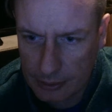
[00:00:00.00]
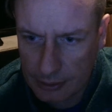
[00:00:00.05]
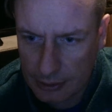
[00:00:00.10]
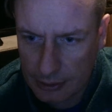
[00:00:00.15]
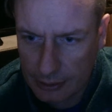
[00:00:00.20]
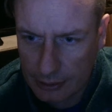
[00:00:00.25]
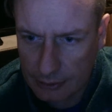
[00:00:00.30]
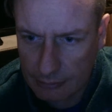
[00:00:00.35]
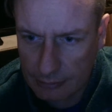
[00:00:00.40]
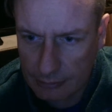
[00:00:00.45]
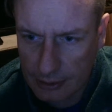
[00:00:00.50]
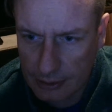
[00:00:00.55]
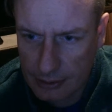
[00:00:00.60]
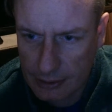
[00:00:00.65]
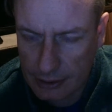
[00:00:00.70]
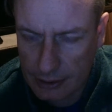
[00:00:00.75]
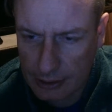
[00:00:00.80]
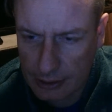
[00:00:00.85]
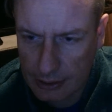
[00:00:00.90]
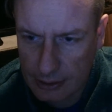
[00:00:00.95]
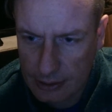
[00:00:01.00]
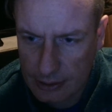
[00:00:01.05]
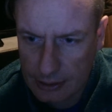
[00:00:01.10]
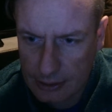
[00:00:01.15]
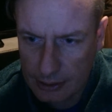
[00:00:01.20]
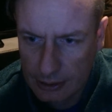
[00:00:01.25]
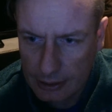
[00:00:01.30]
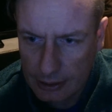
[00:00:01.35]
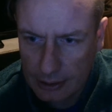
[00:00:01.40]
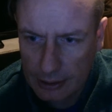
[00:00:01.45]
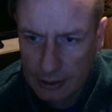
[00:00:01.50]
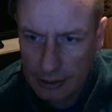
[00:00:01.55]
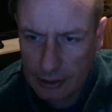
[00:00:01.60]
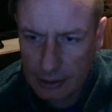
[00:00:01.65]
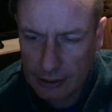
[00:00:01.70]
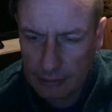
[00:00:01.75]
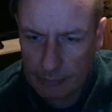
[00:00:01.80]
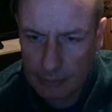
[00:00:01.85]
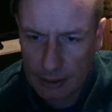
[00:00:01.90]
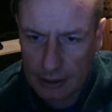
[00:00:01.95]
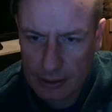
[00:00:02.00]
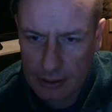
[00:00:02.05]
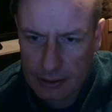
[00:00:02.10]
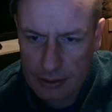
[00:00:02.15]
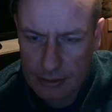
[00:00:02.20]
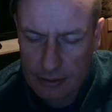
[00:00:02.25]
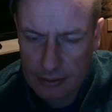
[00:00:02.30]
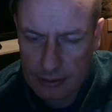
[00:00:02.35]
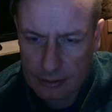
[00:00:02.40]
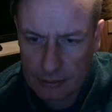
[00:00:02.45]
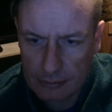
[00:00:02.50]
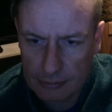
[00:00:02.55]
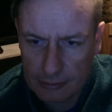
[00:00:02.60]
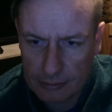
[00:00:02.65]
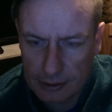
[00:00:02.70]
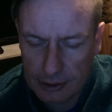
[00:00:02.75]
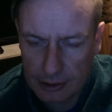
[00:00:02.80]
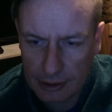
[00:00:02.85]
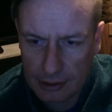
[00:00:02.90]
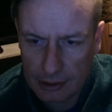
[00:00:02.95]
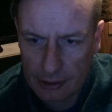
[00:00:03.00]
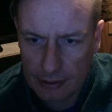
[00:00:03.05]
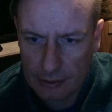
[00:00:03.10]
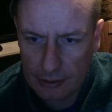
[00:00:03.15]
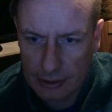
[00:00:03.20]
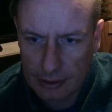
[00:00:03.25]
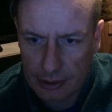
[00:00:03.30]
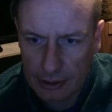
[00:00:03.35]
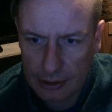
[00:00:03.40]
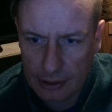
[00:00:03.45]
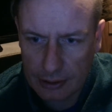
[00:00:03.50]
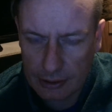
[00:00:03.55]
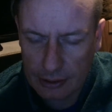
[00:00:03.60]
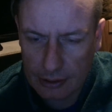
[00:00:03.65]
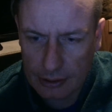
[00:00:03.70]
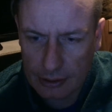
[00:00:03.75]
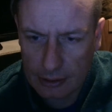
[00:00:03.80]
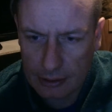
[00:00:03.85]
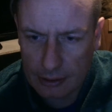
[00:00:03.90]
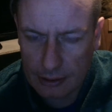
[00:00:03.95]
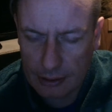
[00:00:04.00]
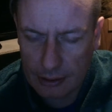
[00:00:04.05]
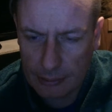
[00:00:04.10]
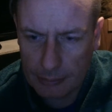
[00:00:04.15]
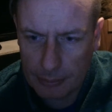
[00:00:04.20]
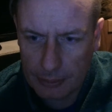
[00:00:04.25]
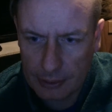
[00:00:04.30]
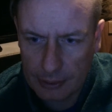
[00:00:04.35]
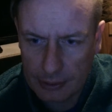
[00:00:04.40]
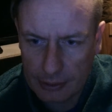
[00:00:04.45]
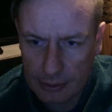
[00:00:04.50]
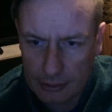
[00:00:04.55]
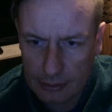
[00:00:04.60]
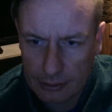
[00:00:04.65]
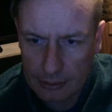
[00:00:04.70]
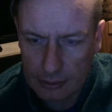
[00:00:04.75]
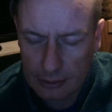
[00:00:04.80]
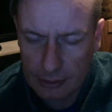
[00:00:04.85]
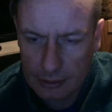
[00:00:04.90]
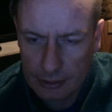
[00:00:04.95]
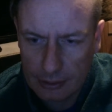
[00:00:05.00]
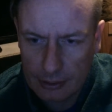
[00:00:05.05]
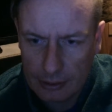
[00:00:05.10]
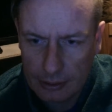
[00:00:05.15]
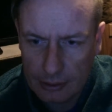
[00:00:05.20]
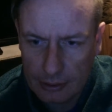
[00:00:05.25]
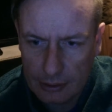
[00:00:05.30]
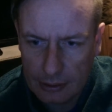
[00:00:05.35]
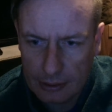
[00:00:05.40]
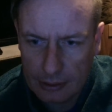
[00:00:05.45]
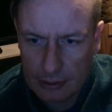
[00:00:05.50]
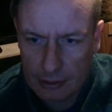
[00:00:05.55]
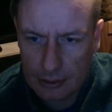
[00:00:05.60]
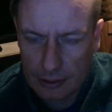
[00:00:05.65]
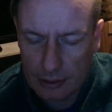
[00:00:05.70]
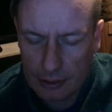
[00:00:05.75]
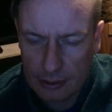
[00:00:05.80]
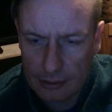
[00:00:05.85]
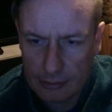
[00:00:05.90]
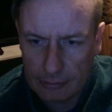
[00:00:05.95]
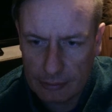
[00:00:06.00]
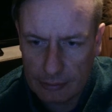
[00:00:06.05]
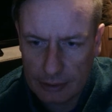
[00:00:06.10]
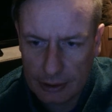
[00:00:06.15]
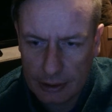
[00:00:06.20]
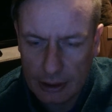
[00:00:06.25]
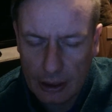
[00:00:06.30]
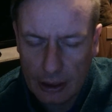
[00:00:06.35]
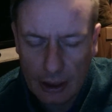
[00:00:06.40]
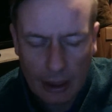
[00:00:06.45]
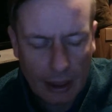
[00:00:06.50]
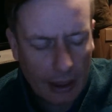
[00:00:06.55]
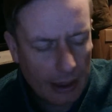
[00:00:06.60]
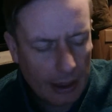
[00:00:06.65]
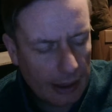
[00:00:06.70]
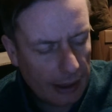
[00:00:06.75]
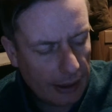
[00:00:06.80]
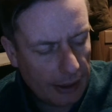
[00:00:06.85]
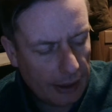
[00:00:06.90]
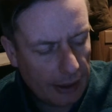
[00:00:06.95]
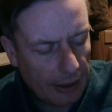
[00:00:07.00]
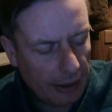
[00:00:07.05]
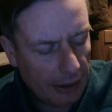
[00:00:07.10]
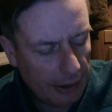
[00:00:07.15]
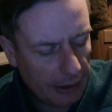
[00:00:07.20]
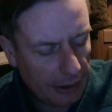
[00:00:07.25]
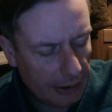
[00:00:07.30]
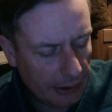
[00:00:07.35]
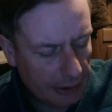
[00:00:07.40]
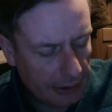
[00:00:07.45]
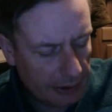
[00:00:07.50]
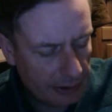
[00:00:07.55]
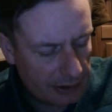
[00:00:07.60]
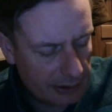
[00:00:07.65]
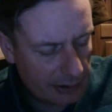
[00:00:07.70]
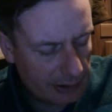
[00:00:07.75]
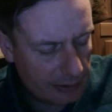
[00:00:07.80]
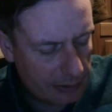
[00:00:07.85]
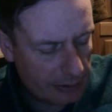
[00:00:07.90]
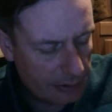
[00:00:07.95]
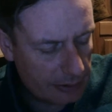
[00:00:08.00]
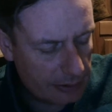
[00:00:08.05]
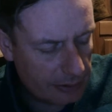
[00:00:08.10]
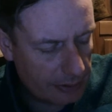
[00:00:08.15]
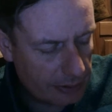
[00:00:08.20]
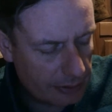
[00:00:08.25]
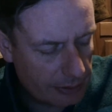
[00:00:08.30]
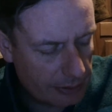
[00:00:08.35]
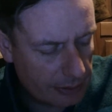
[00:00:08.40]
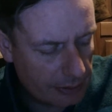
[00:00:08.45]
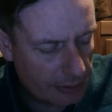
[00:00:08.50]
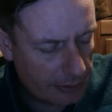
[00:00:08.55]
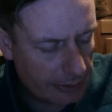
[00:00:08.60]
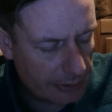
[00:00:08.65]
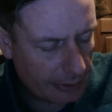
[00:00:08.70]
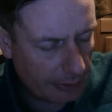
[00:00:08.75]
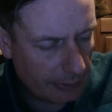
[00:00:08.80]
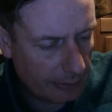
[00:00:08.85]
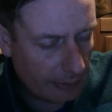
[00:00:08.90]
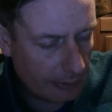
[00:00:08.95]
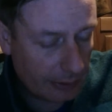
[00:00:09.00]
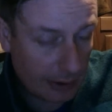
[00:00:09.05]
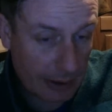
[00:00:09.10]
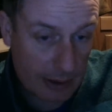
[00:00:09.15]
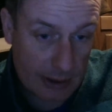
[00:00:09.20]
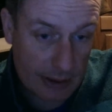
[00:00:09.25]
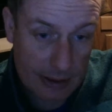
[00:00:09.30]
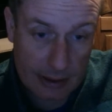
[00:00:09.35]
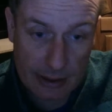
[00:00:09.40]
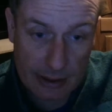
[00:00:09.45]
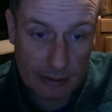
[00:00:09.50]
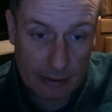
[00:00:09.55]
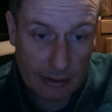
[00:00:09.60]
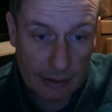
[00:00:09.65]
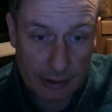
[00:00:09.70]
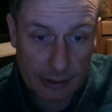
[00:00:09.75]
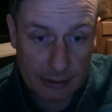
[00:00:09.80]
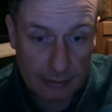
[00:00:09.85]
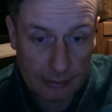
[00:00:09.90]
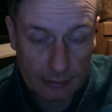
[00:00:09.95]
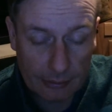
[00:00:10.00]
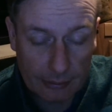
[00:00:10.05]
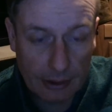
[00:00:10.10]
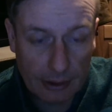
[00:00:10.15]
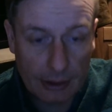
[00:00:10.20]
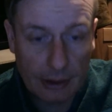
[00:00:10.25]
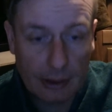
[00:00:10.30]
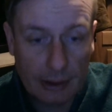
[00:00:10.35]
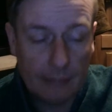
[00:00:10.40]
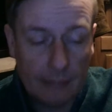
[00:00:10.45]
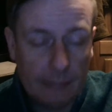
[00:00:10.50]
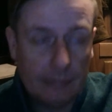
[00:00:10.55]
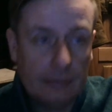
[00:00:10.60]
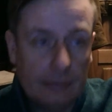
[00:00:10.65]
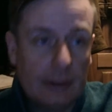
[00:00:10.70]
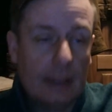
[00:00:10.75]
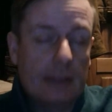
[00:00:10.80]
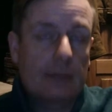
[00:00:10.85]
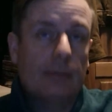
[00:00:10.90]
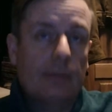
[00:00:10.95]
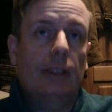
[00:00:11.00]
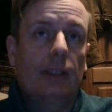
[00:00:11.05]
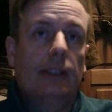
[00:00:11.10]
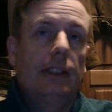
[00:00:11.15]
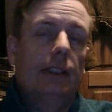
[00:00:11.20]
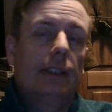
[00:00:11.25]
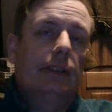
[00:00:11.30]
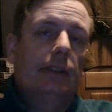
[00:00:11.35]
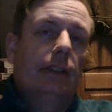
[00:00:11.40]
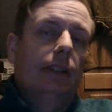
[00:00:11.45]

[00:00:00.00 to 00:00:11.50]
the Red Tails in Masters of the Air again? A bit tired of it. I don't necessarily know. That's one thing that I